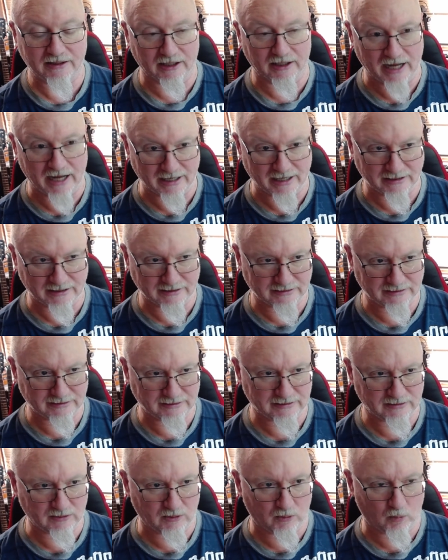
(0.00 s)
not
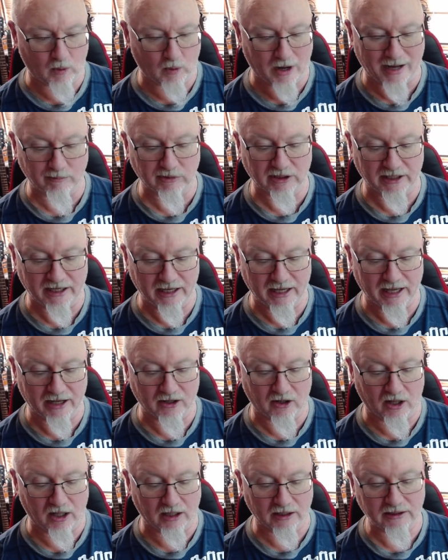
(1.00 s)
wobbly at
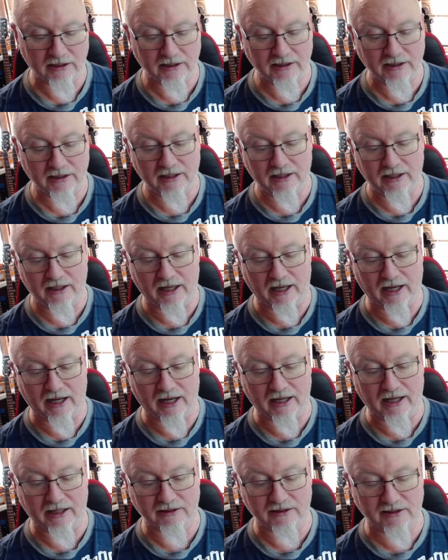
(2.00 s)
all.
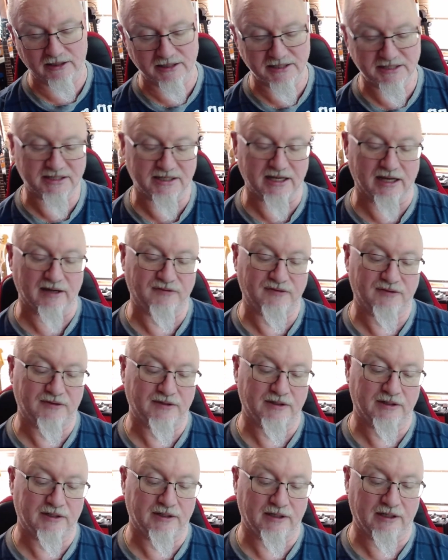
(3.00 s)
A little stiff,
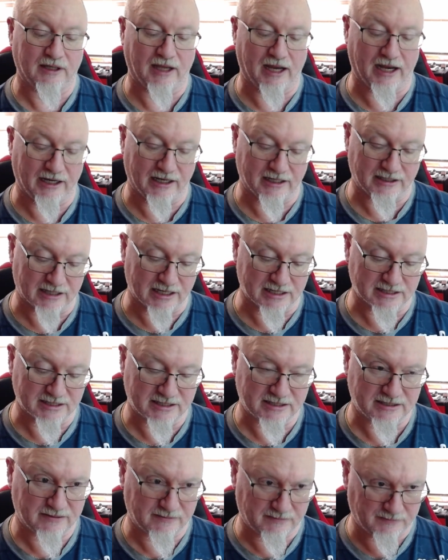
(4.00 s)
and it does.